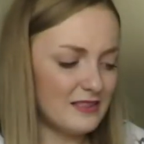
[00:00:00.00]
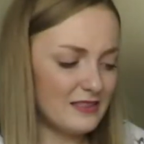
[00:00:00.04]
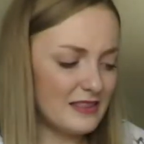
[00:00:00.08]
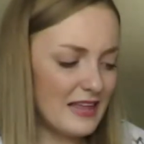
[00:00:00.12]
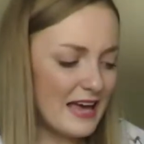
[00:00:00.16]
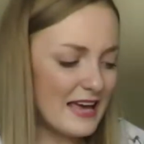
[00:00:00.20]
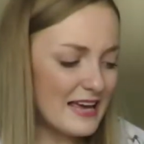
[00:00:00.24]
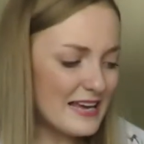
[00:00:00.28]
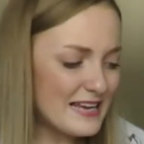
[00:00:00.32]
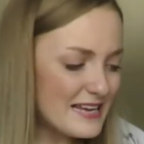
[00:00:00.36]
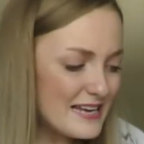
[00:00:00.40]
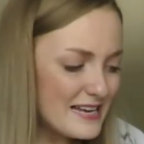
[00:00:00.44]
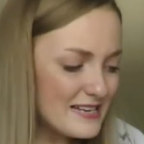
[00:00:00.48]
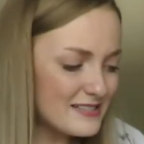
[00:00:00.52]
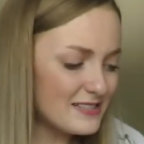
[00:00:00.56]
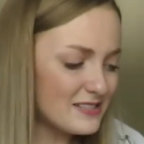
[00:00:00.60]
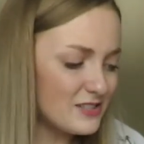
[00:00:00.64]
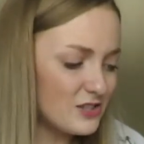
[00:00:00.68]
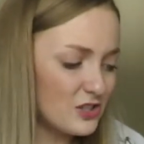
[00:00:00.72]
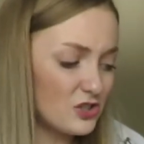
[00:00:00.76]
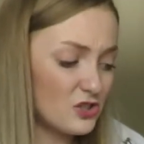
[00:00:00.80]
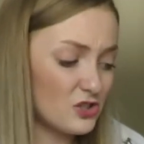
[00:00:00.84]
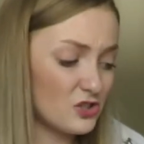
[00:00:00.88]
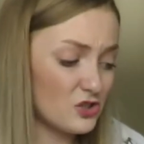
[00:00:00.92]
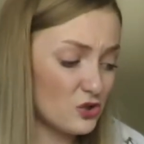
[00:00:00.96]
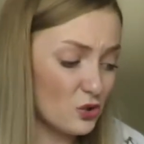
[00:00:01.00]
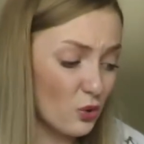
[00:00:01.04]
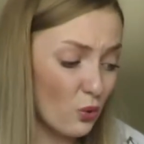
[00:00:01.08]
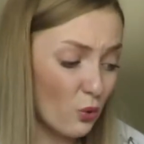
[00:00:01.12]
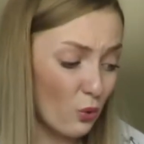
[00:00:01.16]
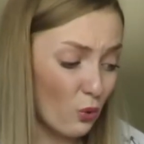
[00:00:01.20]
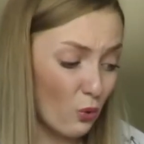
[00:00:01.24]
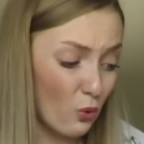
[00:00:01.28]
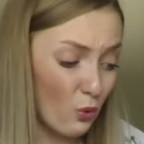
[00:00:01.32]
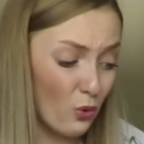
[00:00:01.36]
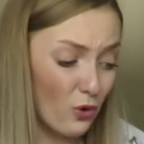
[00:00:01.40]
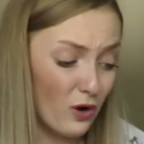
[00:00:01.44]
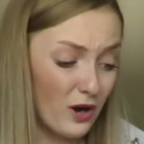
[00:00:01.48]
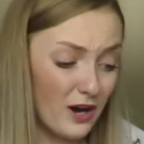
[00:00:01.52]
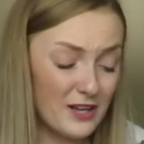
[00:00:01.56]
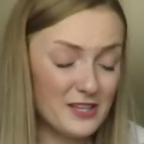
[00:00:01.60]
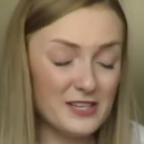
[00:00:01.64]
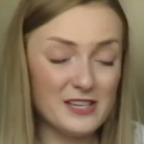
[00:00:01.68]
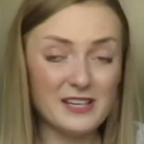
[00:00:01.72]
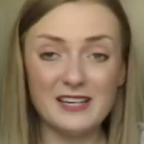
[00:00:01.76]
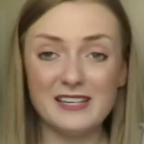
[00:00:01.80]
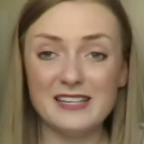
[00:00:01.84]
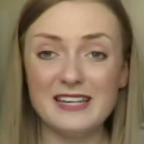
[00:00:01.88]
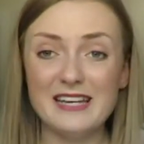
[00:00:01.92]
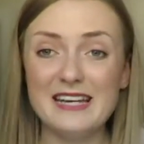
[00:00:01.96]
They're easy to store
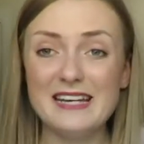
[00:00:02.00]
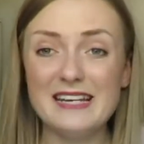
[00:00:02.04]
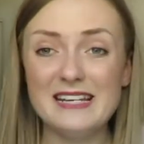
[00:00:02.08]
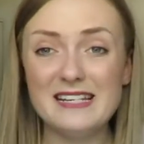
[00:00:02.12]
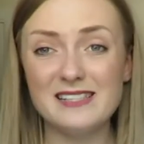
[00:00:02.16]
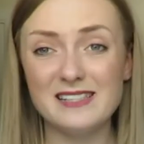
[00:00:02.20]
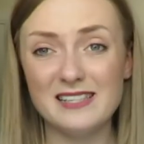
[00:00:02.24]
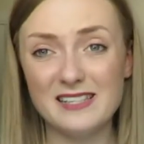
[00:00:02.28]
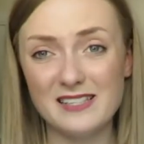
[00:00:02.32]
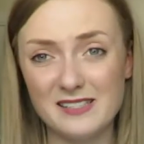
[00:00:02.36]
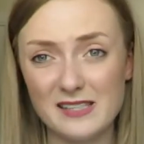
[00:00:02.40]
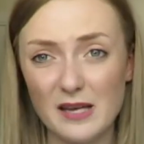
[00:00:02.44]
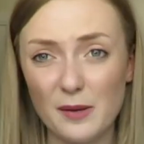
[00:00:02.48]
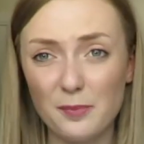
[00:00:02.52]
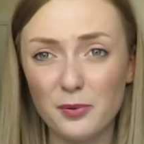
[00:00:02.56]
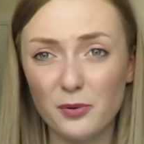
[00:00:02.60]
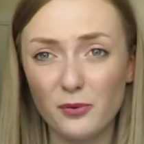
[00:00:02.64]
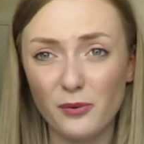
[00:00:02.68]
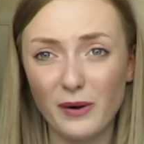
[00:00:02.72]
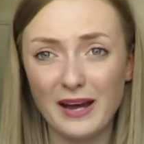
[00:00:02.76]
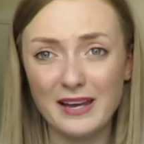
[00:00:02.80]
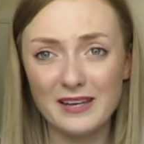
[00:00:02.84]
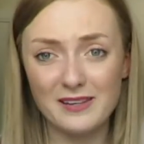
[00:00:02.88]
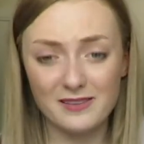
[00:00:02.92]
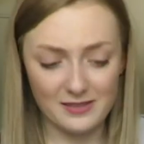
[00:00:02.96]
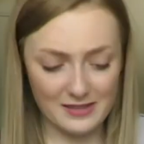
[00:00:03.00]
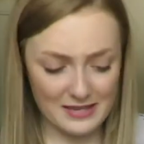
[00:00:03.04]
and you can easily separate